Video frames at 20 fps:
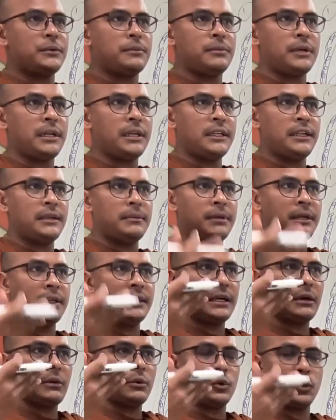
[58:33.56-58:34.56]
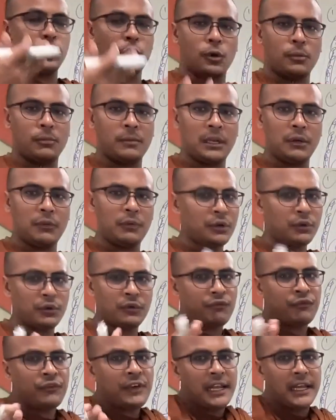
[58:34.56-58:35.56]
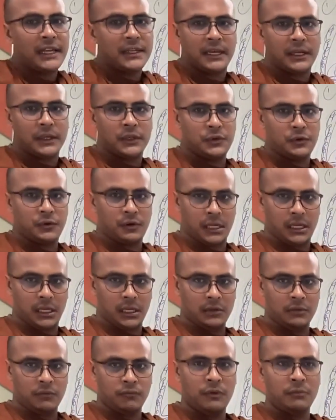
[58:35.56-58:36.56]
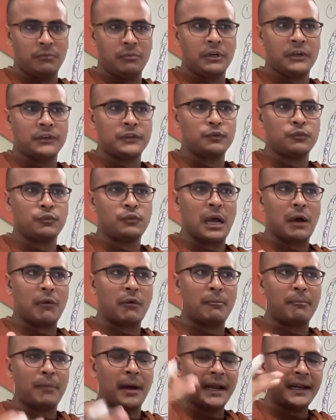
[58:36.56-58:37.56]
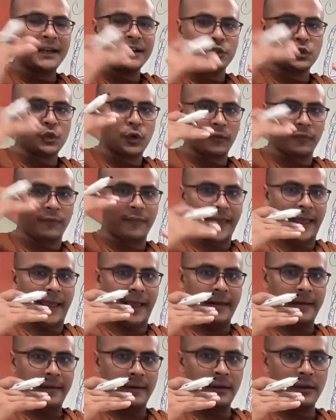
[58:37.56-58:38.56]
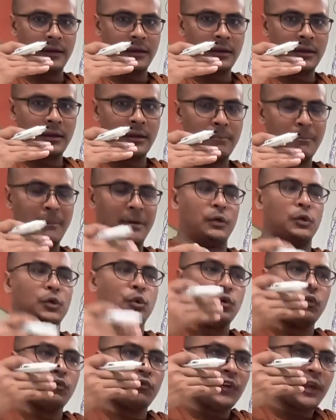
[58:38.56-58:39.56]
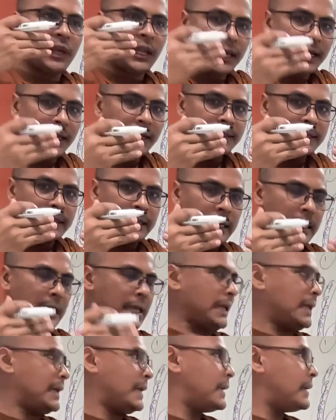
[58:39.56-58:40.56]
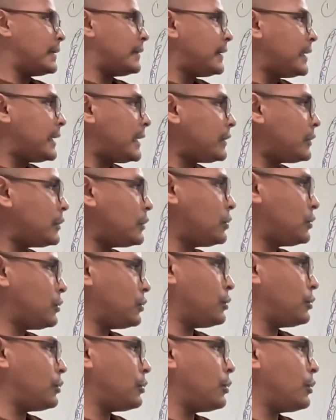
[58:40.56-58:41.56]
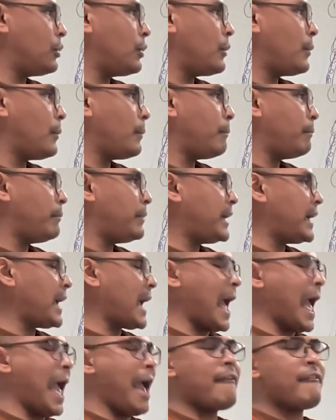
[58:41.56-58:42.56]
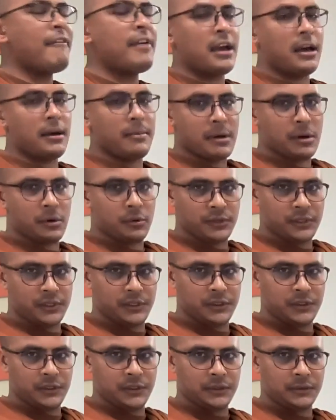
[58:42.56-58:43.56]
breathe in, breathe out, normally we don't feel it actually, because our mind is not there. But to feel it, you need to be aware about it.